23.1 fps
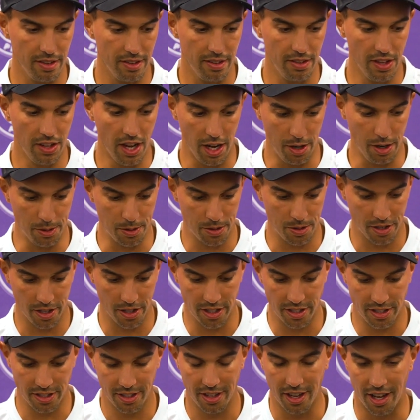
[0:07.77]
No, it was
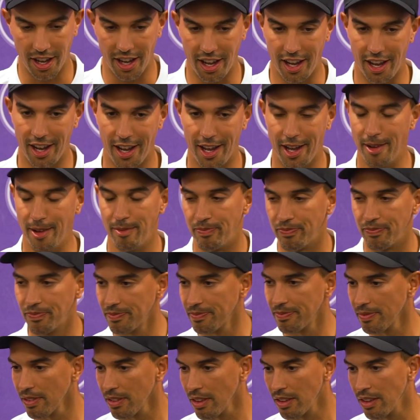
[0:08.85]
good. Um,
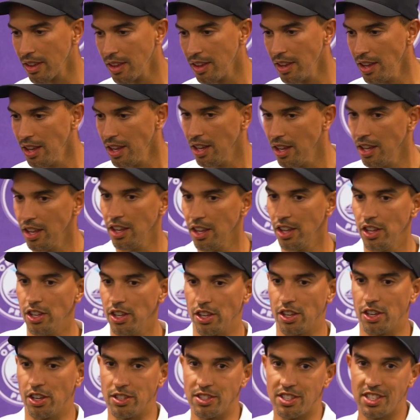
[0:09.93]

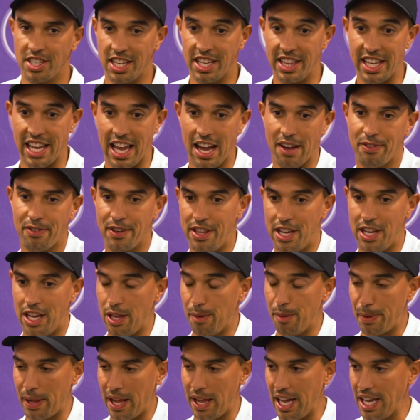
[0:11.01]
you can see the effort that
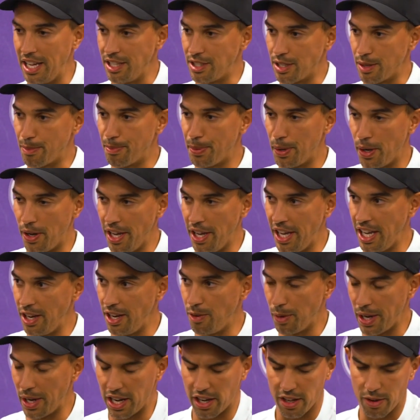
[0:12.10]
the players had put
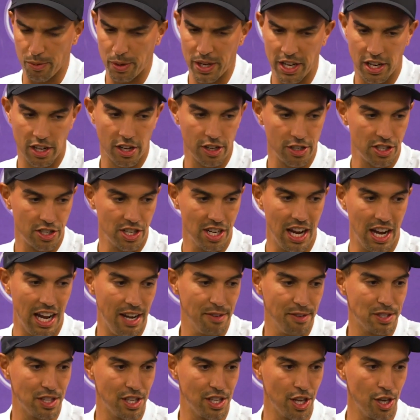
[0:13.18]
in. We had a, we had a good chat
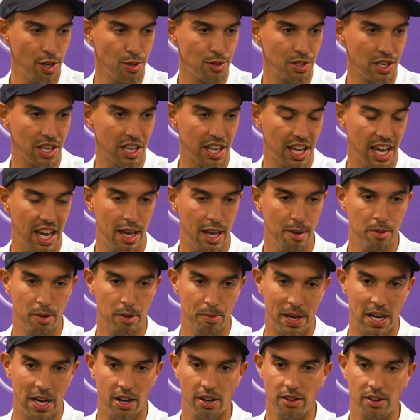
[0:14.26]
after the Houston game
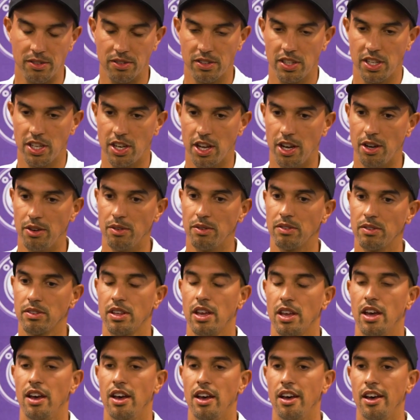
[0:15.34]
about, you know,
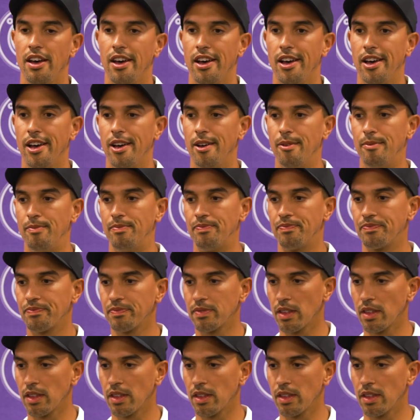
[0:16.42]
um,